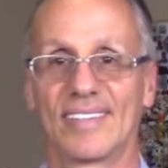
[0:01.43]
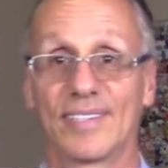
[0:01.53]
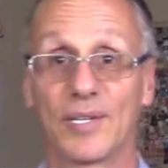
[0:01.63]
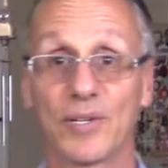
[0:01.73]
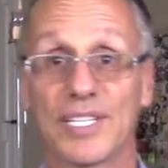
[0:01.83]

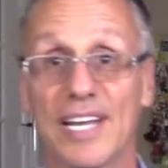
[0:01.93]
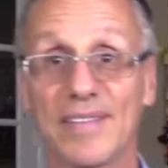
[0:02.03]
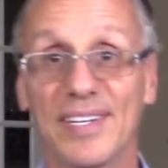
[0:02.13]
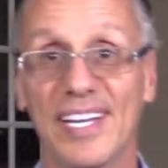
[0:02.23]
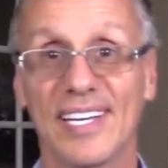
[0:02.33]
Tuesday
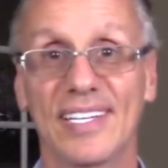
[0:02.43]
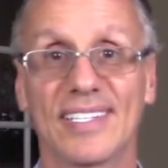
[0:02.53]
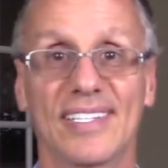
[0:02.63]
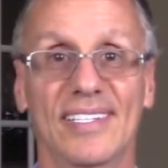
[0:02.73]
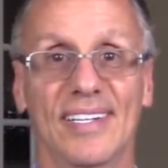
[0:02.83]

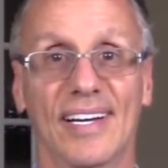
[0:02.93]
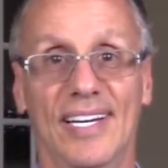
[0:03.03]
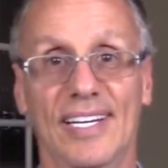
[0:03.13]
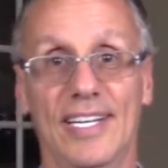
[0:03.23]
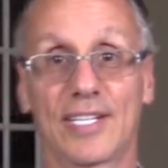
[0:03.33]
evening,
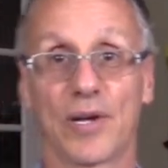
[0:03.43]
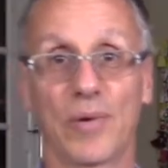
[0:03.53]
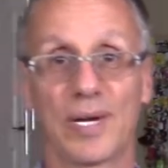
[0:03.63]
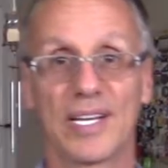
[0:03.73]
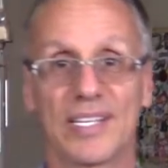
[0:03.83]
and as
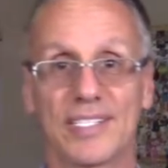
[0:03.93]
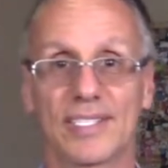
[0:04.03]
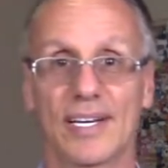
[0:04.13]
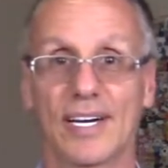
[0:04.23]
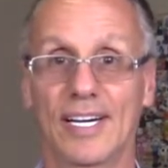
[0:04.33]

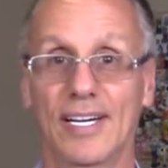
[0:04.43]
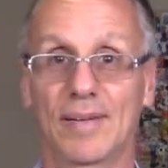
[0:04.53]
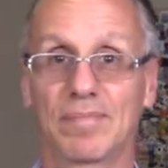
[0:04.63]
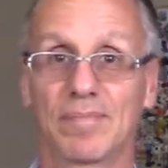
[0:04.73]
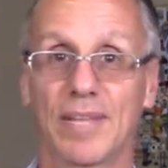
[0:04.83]
always,
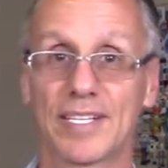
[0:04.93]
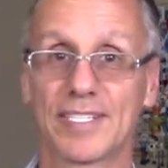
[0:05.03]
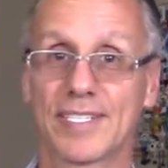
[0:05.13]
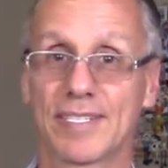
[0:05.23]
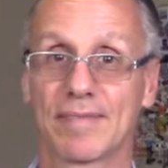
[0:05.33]

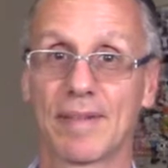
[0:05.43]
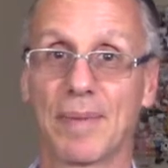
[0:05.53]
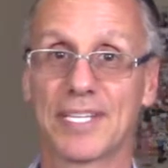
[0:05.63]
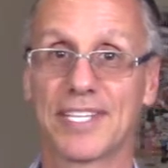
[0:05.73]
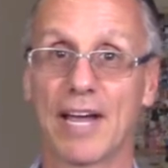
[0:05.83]
it's the
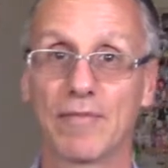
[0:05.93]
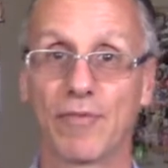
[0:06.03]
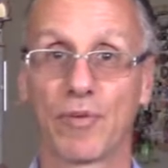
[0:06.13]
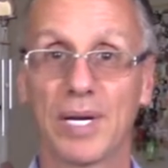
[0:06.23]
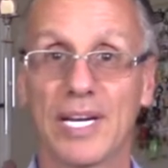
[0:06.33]
best time
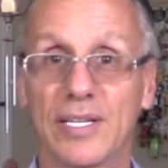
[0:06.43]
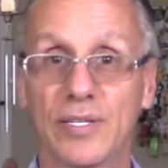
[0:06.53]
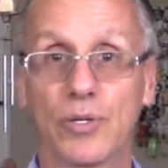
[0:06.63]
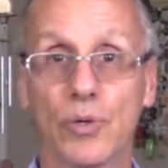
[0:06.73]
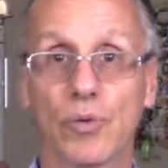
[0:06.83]
for me
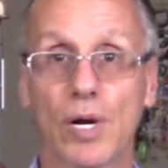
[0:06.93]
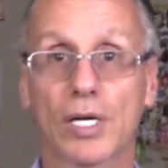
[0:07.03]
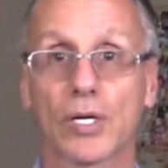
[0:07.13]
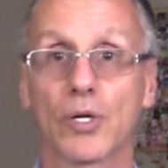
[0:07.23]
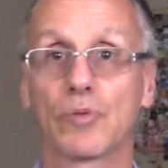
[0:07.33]
to
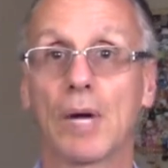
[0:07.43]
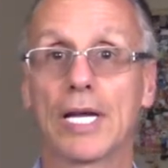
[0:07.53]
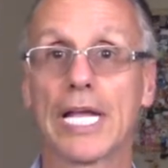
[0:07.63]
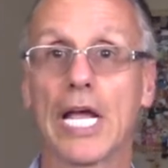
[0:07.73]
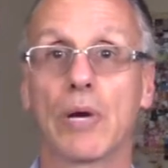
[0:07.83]
record
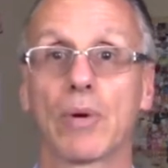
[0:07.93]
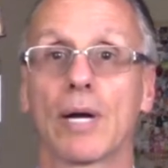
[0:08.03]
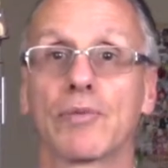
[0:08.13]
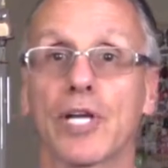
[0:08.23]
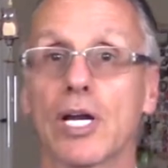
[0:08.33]
my day, where
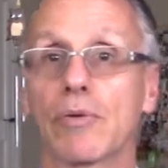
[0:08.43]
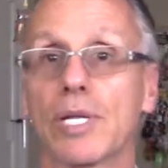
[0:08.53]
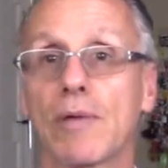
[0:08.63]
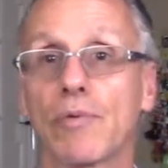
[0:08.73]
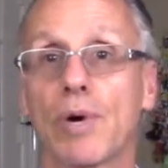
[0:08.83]
I'm sharing
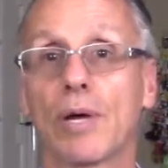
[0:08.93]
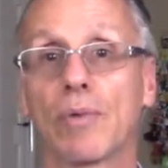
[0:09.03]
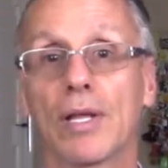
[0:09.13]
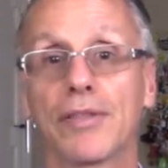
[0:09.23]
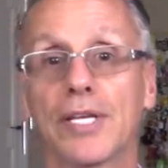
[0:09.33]
with everyone
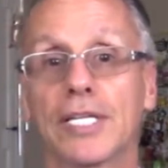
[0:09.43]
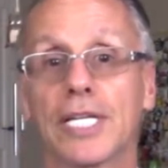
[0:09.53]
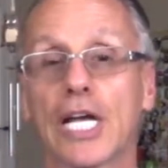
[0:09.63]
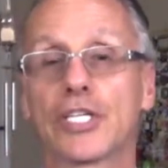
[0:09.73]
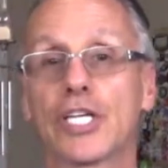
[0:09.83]
one thing
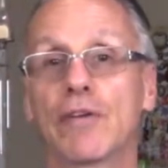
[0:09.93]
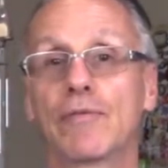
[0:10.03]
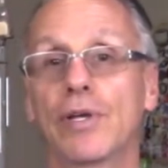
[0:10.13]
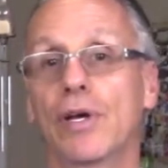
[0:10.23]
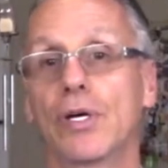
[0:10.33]
that I
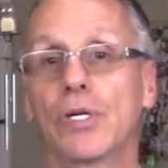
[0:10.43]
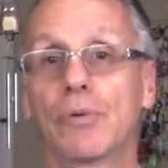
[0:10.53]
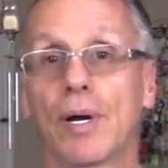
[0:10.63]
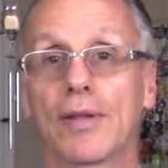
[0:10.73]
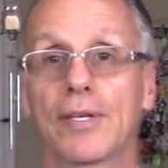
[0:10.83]
achieved,
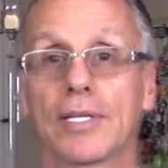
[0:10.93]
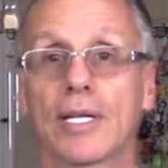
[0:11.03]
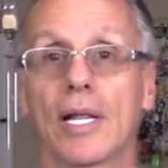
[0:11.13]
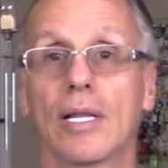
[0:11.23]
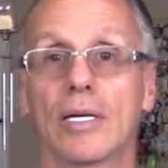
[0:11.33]
one thing
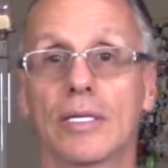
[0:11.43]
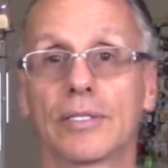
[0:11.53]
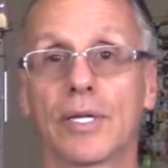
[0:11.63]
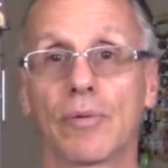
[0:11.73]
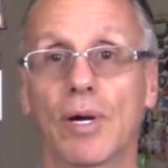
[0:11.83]
that I
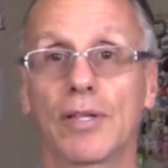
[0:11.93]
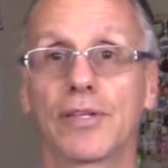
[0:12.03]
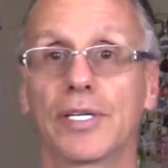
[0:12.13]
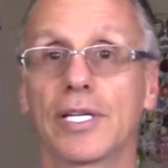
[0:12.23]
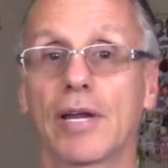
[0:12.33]
learned, and one
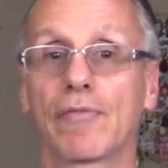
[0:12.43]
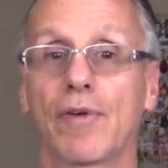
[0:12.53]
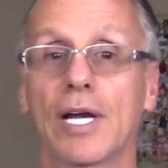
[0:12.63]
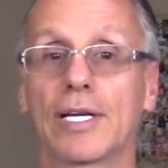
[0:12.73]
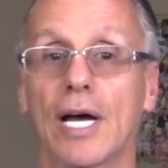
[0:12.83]
thing that I
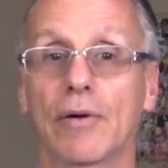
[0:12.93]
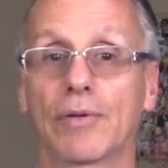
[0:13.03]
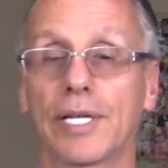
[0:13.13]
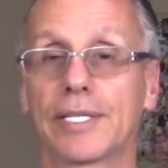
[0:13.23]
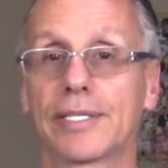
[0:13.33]
find
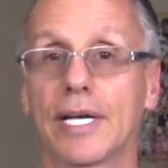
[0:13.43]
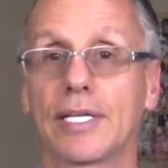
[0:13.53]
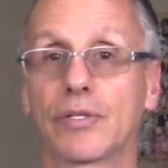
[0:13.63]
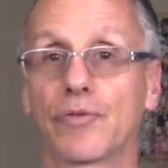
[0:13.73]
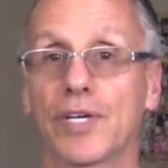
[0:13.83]
out that I
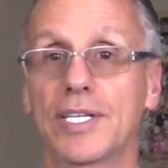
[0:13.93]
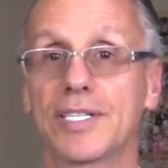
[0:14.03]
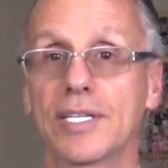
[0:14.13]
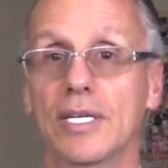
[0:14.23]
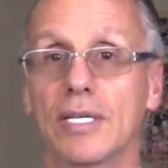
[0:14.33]
need to
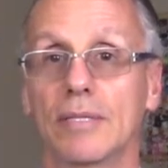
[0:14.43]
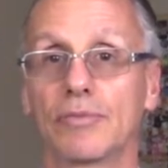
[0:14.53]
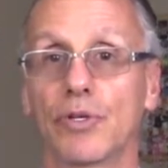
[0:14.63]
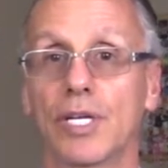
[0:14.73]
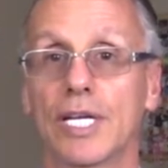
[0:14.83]
fix.
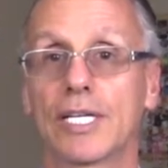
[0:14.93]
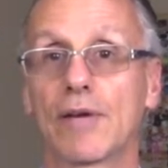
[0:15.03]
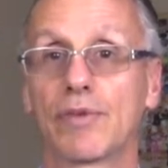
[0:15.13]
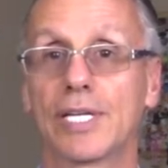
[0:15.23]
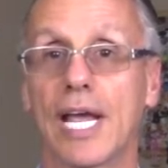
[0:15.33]
Doing it
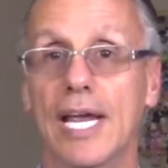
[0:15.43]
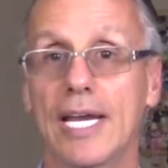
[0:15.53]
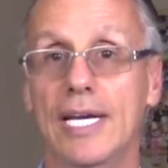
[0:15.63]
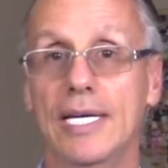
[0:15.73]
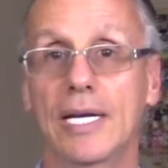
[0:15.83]
every
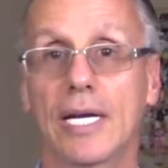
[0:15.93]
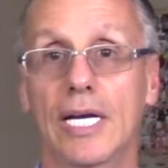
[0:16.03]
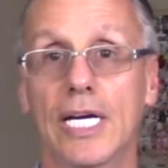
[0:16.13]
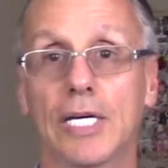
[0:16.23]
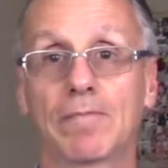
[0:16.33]
day,
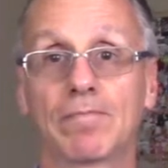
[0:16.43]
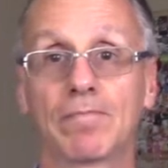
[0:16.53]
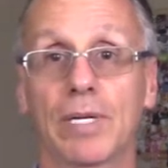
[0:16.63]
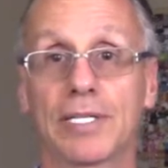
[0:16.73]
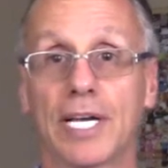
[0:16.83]

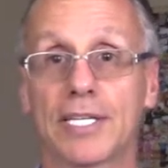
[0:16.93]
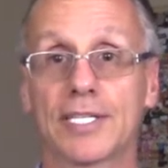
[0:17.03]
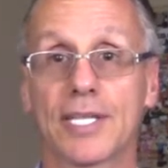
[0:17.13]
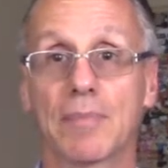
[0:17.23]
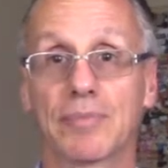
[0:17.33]
it takes
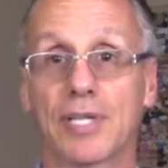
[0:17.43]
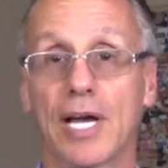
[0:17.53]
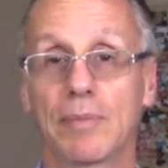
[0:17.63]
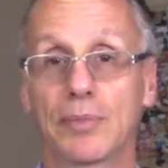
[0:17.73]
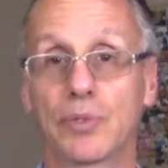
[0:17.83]
some
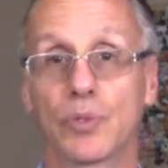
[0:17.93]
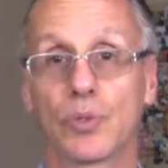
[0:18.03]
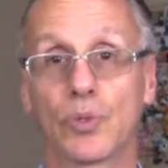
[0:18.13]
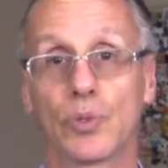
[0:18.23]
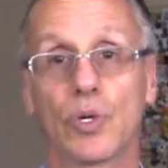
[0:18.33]
time
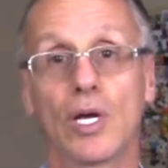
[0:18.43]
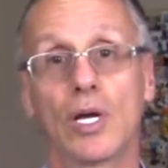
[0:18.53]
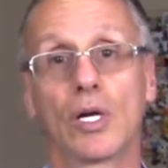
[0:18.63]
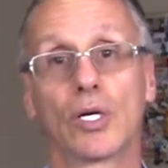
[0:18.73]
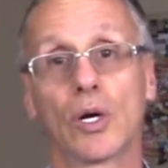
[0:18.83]
to
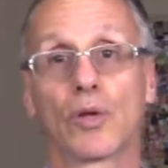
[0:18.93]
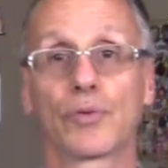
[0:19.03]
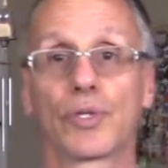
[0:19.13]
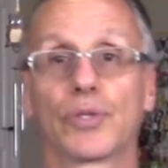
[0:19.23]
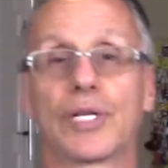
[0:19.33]
go
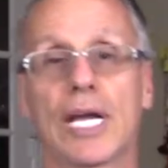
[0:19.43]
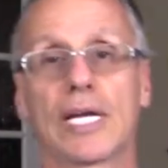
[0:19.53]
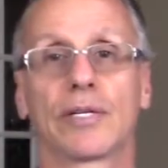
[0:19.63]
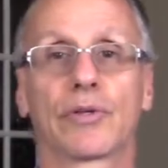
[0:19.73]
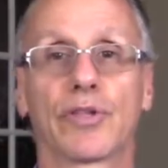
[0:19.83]
through your
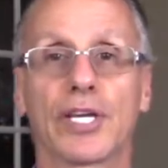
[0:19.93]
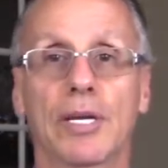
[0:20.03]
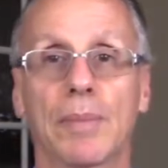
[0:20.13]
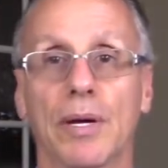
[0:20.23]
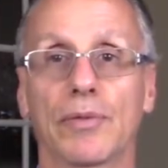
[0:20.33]
day and to think
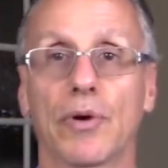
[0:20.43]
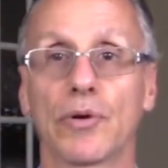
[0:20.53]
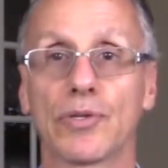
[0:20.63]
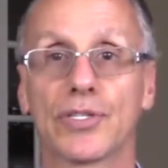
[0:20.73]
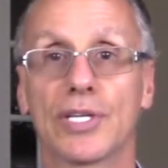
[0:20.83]
about
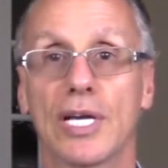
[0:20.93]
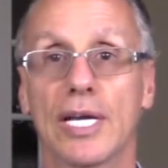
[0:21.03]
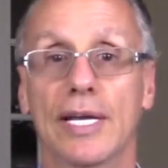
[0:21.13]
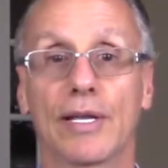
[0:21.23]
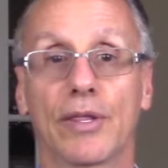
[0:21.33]
those
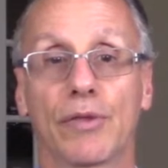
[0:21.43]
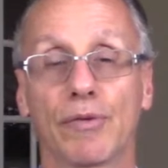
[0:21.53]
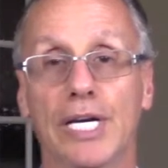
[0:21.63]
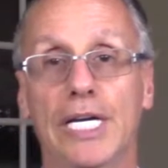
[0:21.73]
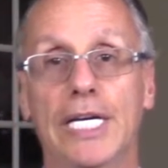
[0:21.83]

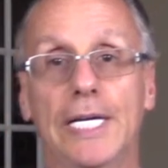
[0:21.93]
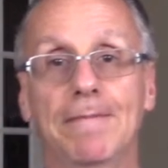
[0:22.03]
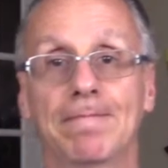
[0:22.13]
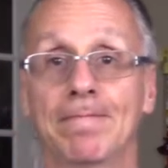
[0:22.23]
three